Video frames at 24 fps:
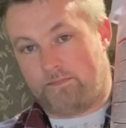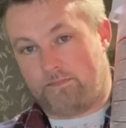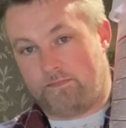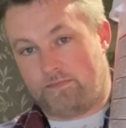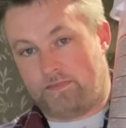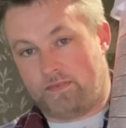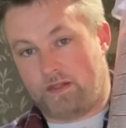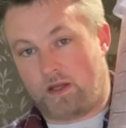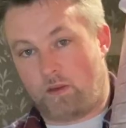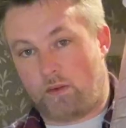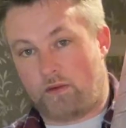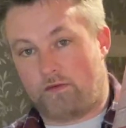
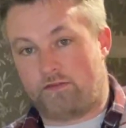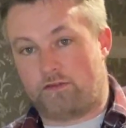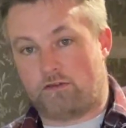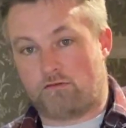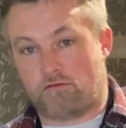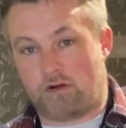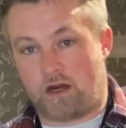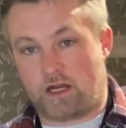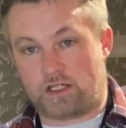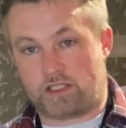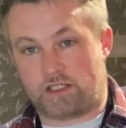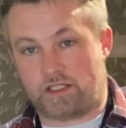Now if you're
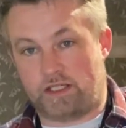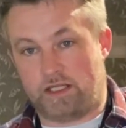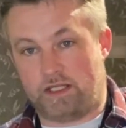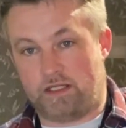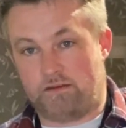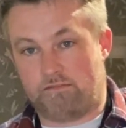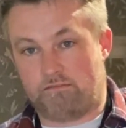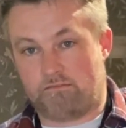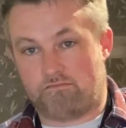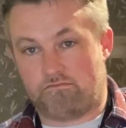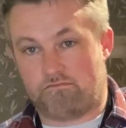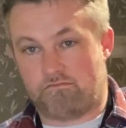rationing,
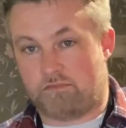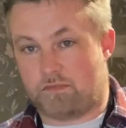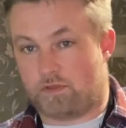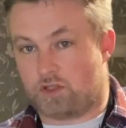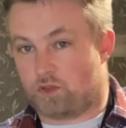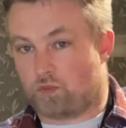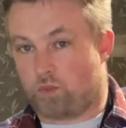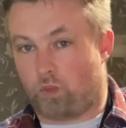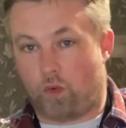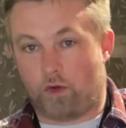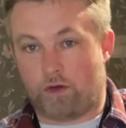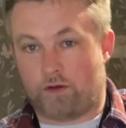there's
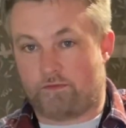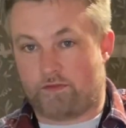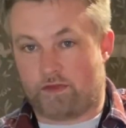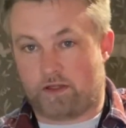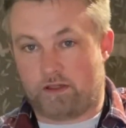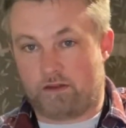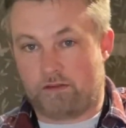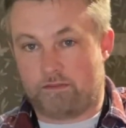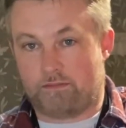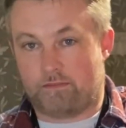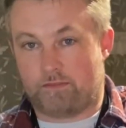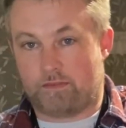one of
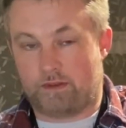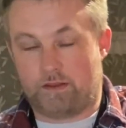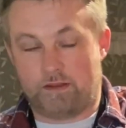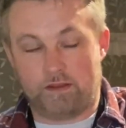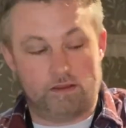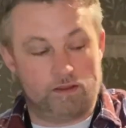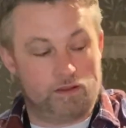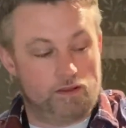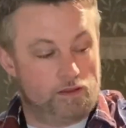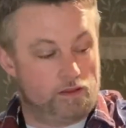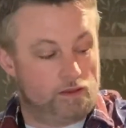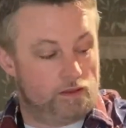you.
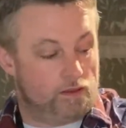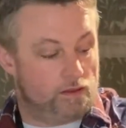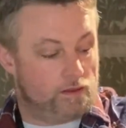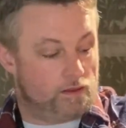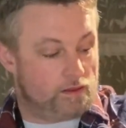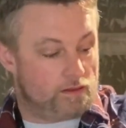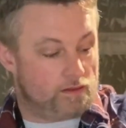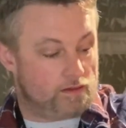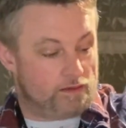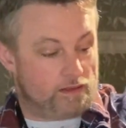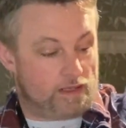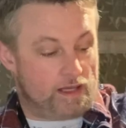
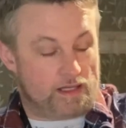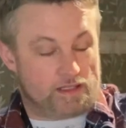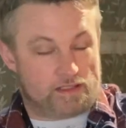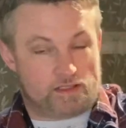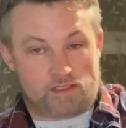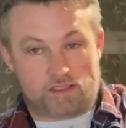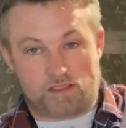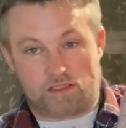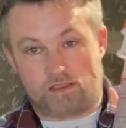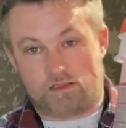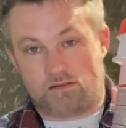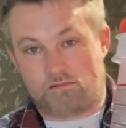
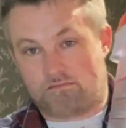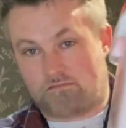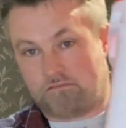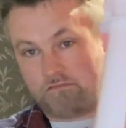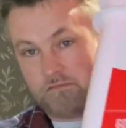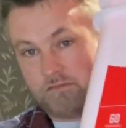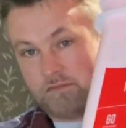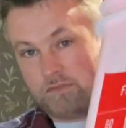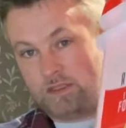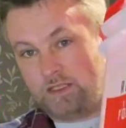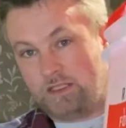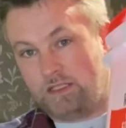That's,
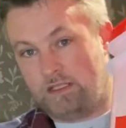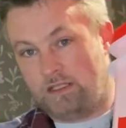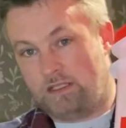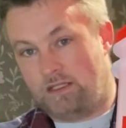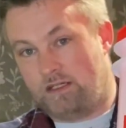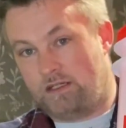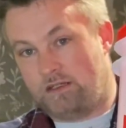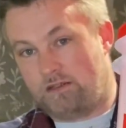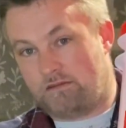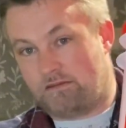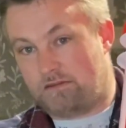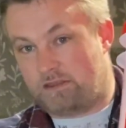
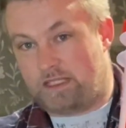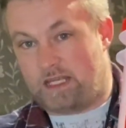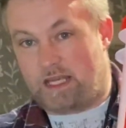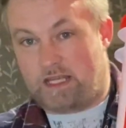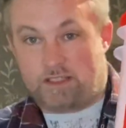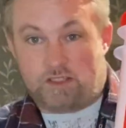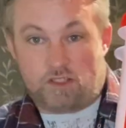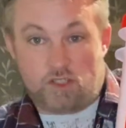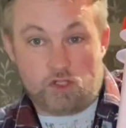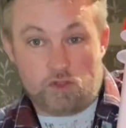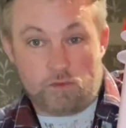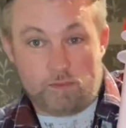say,
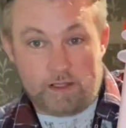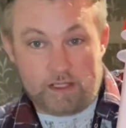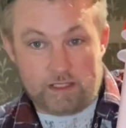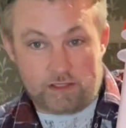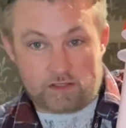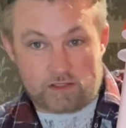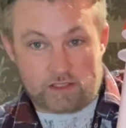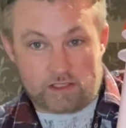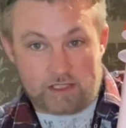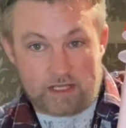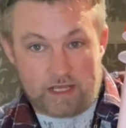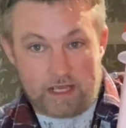2 meals
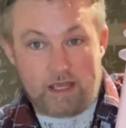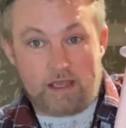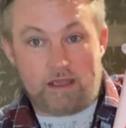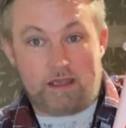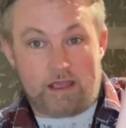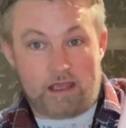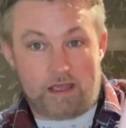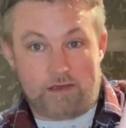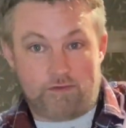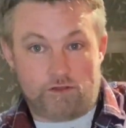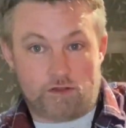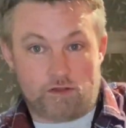a day.
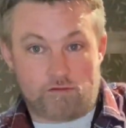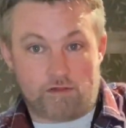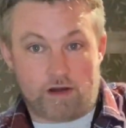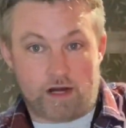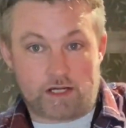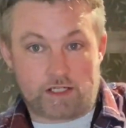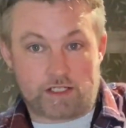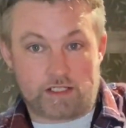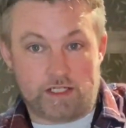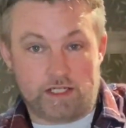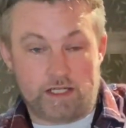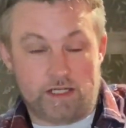If you're
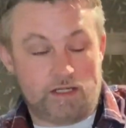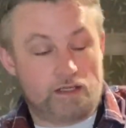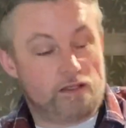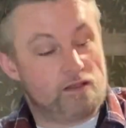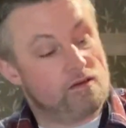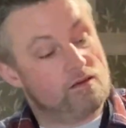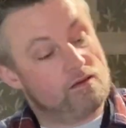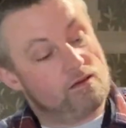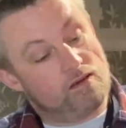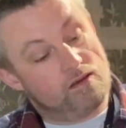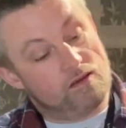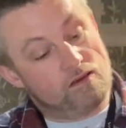rationing,
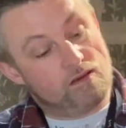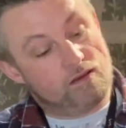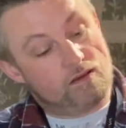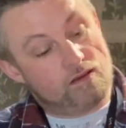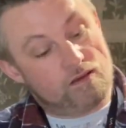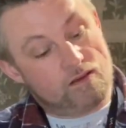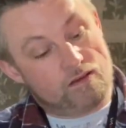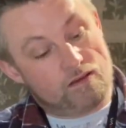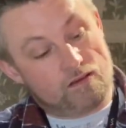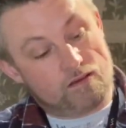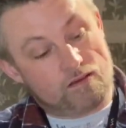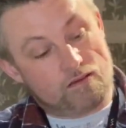
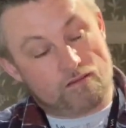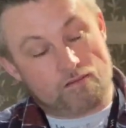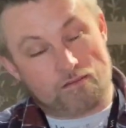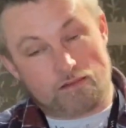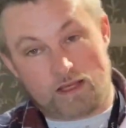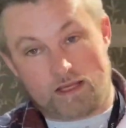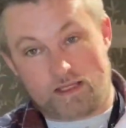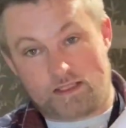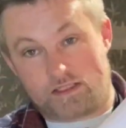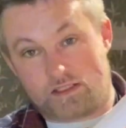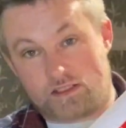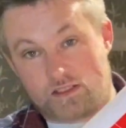
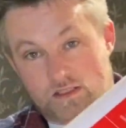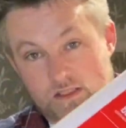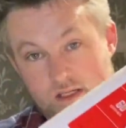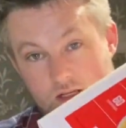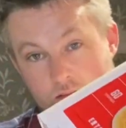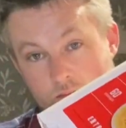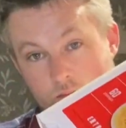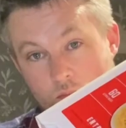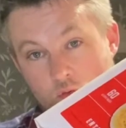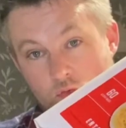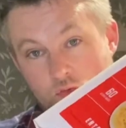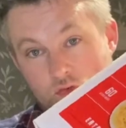that's a
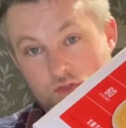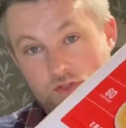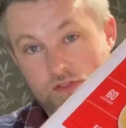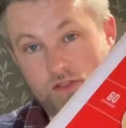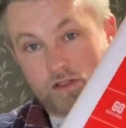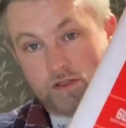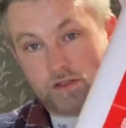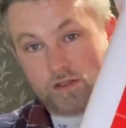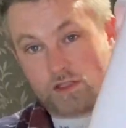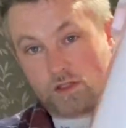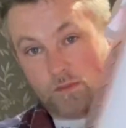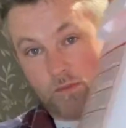month's
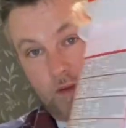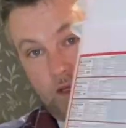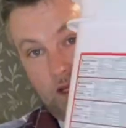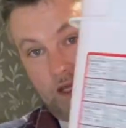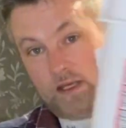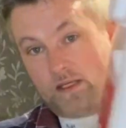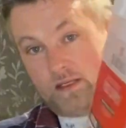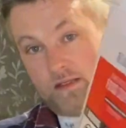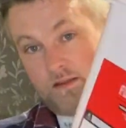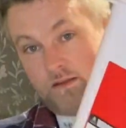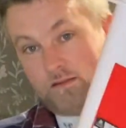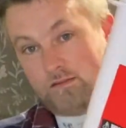
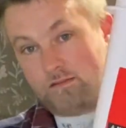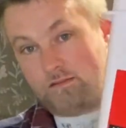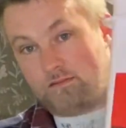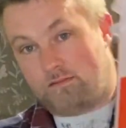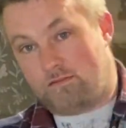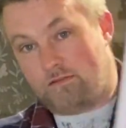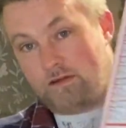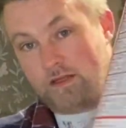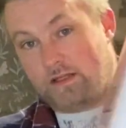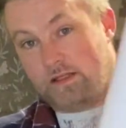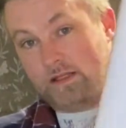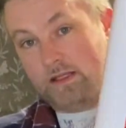supply
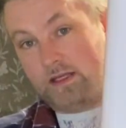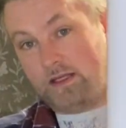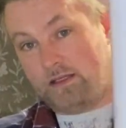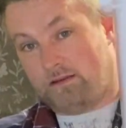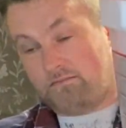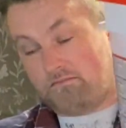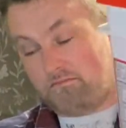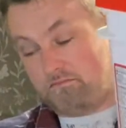right there.